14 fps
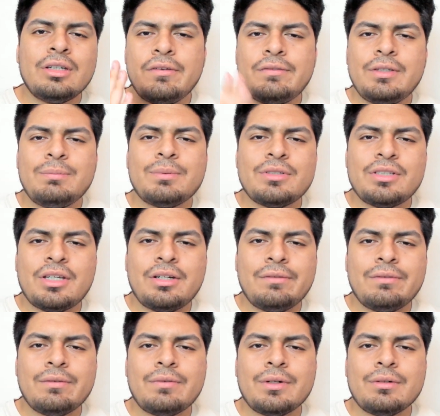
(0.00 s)
50%
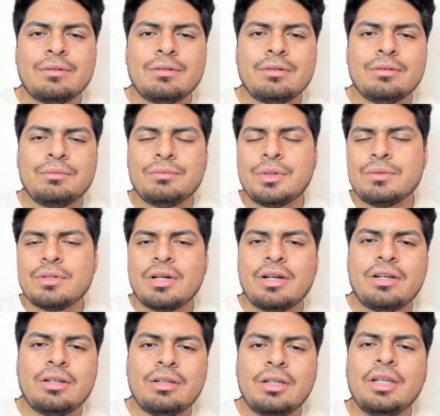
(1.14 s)
of the vote won't cut
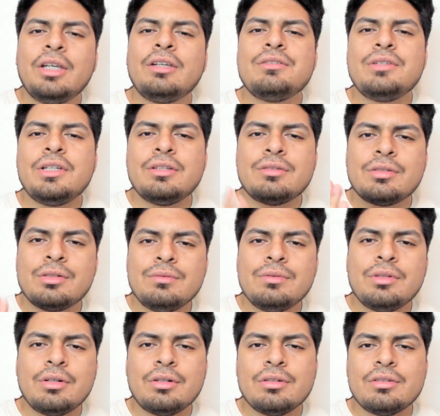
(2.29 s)
it. You need a
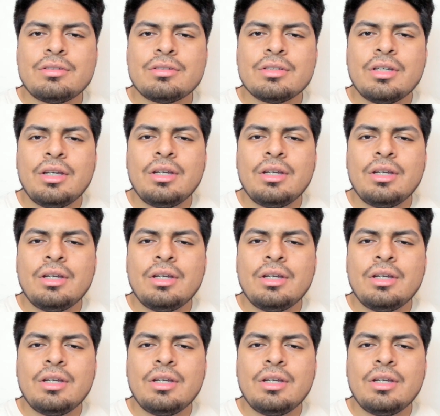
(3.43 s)
2/3